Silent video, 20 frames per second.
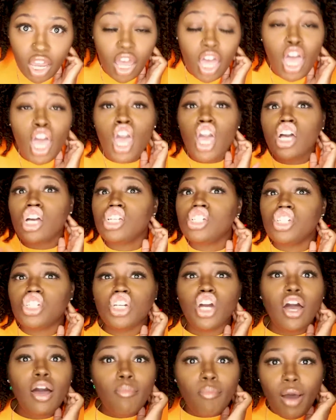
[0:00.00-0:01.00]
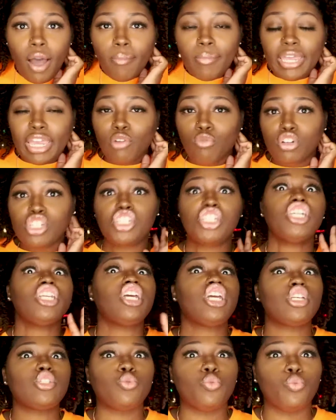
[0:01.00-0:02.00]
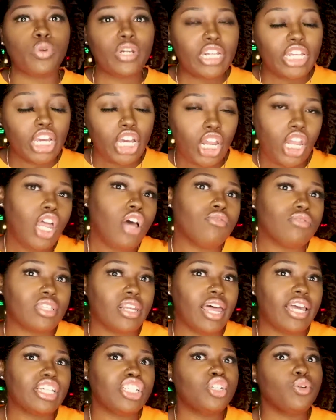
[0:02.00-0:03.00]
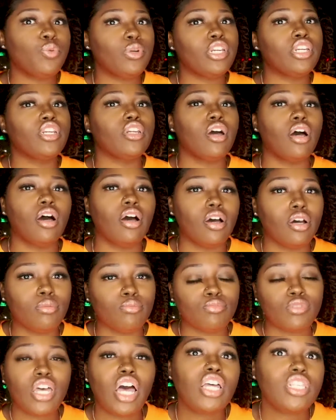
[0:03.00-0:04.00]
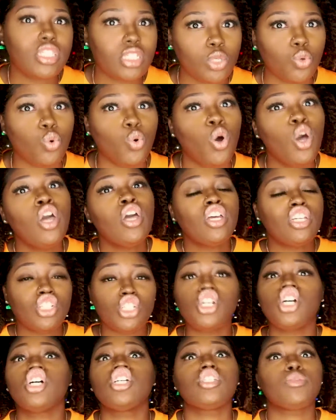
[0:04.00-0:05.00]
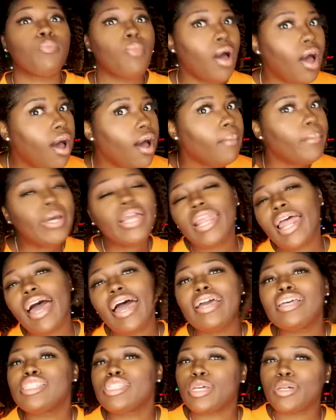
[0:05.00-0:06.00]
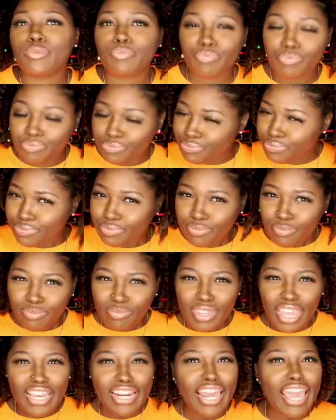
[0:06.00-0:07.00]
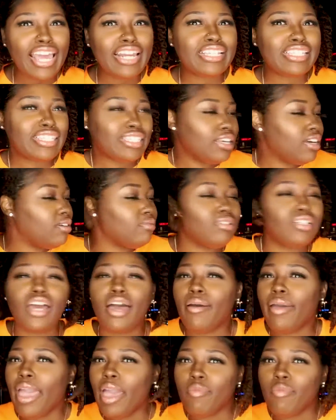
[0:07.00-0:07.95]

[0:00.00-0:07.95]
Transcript: shop because John Mama and Regina is really close. Like she really um talked to John's mom a lot. So they had the sub shop